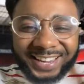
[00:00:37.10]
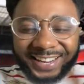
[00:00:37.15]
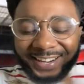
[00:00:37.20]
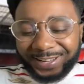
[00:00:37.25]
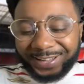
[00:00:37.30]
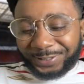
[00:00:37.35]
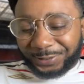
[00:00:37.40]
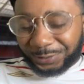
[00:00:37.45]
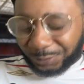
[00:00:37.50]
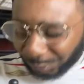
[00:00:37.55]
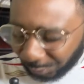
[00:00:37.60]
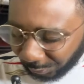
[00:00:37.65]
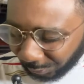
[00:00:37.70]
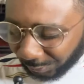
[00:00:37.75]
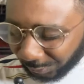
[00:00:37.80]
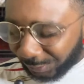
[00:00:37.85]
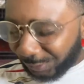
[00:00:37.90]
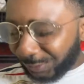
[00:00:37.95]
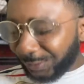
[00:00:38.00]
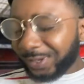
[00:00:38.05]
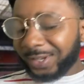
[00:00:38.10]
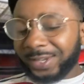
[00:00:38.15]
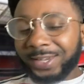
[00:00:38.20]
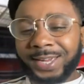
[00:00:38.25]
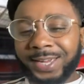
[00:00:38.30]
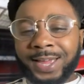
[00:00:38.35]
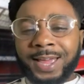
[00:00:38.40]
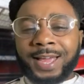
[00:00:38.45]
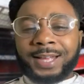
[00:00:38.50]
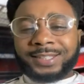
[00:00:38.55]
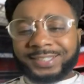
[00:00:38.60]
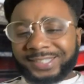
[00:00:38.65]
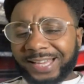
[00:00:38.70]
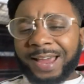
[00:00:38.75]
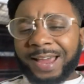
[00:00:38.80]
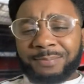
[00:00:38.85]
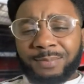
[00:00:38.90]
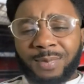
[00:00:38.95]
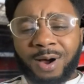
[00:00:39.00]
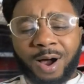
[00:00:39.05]
England 2,
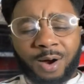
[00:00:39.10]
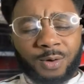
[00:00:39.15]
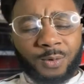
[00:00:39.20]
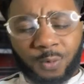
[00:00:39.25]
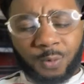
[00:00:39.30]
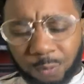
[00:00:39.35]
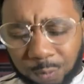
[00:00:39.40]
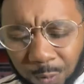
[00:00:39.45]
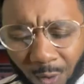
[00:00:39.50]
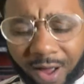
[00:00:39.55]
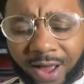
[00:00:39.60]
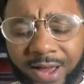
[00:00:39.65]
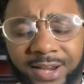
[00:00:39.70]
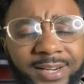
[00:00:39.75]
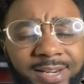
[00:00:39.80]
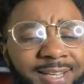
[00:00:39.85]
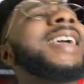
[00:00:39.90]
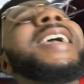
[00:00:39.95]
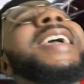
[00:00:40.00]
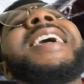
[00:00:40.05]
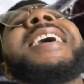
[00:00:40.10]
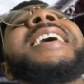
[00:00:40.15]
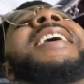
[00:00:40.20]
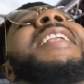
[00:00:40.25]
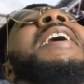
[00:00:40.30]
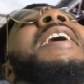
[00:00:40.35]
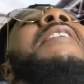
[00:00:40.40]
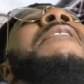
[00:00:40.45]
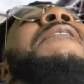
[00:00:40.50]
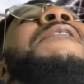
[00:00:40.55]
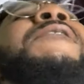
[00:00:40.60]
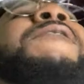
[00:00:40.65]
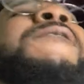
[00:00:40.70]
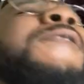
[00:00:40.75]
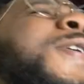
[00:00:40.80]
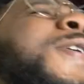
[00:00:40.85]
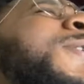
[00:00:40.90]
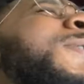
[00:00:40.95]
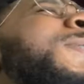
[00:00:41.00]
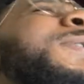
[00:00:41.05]
Denmark 1, England
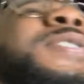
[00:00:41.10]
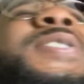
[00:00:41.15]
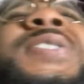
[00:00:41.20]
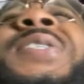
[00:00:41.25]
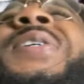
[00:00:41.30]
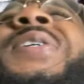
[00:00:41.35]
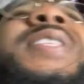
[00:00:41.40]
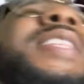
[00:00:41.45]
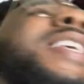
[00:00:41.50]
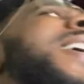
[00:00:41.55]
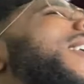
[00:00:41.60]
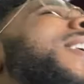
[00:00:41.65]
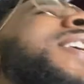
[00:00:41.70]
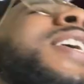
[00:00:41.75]
through to the